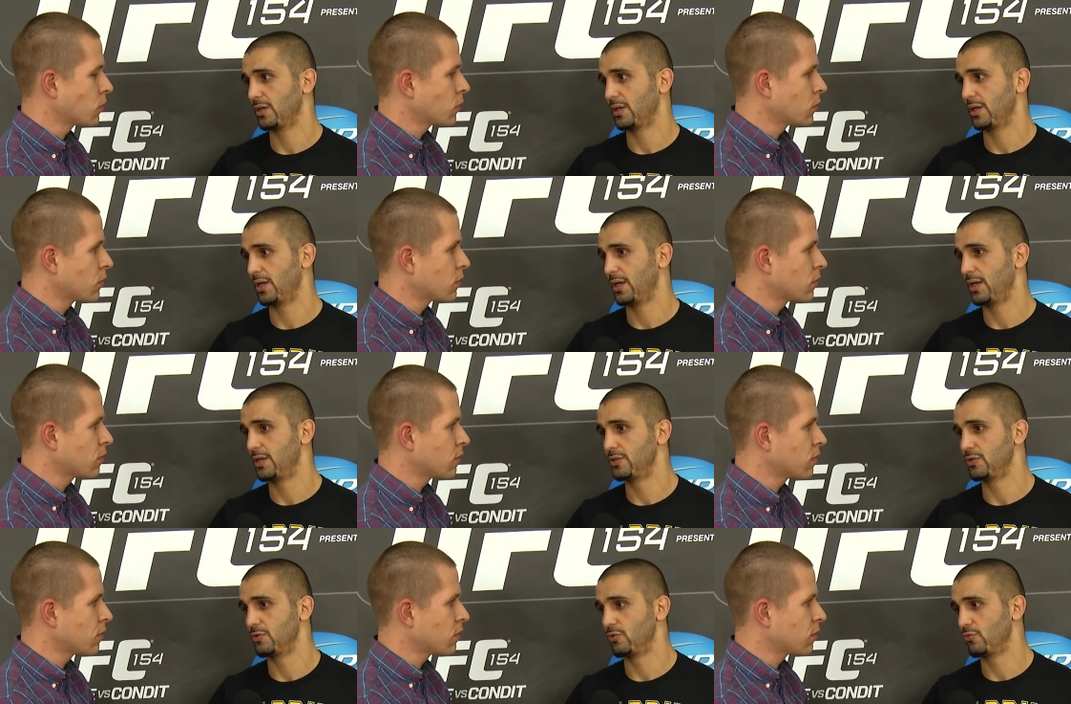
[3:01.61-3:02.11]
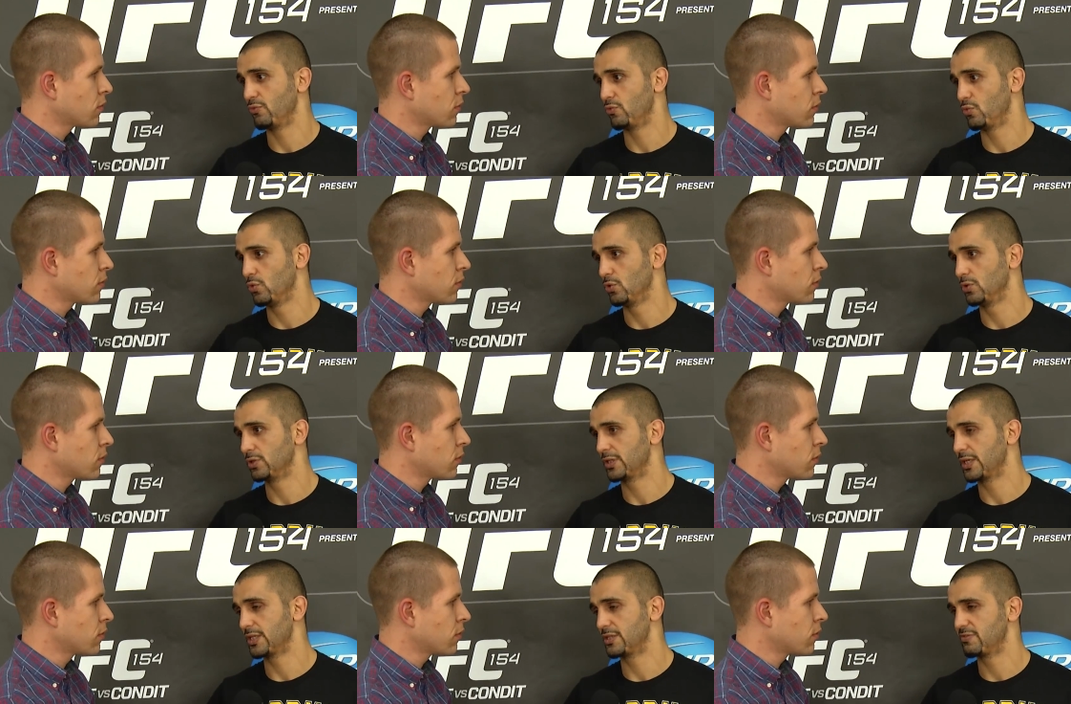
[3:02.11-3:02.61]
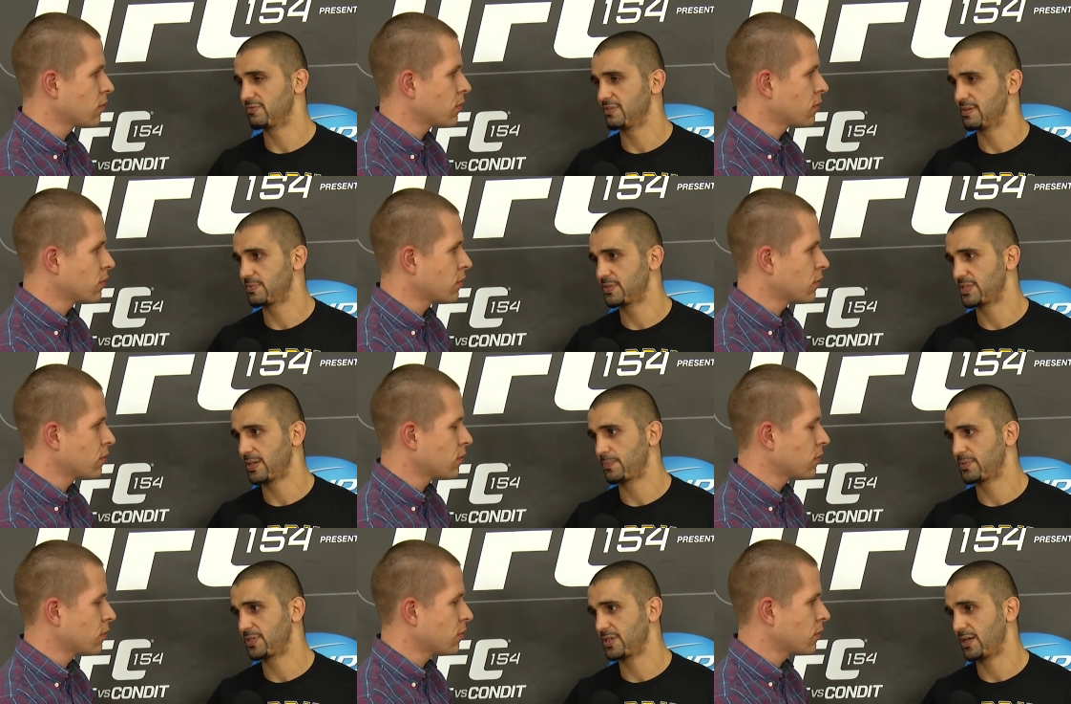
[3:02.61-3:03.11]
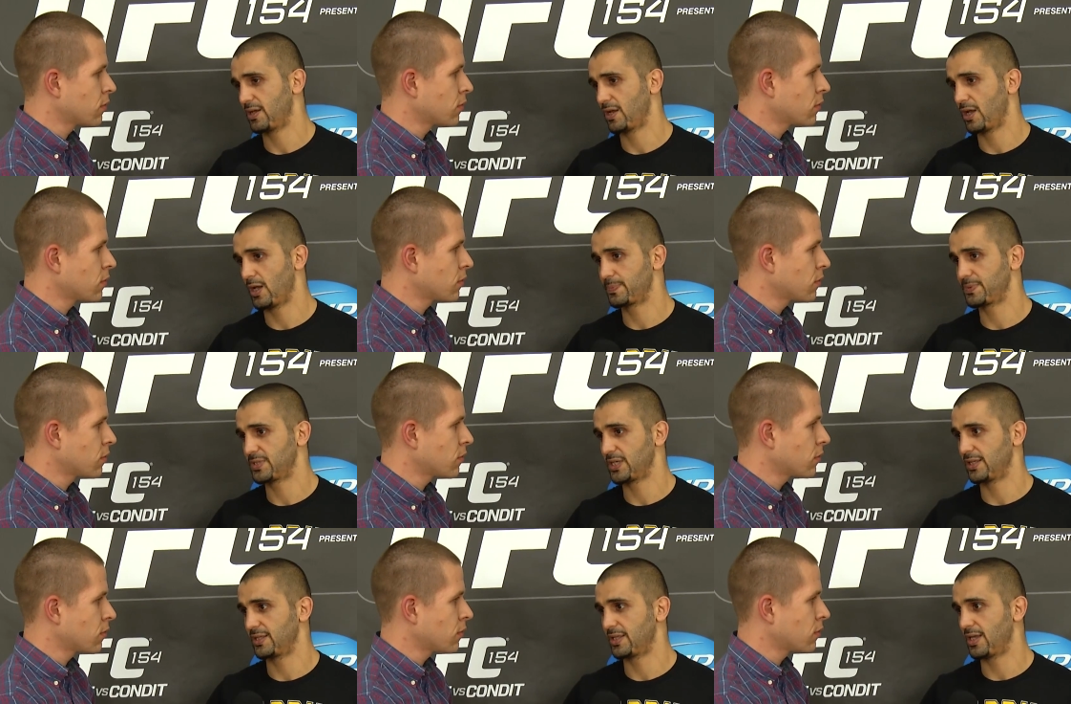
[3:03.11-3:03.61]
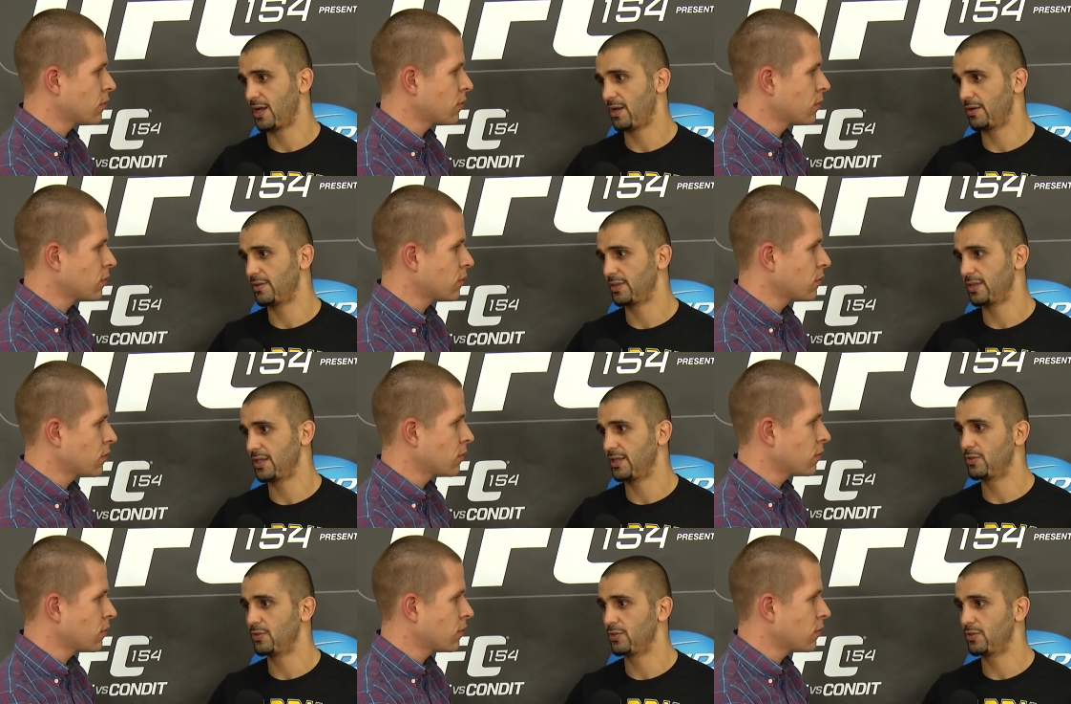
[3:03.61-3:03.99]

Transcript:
Speaker 1: and your world gets flipped upside, upside down.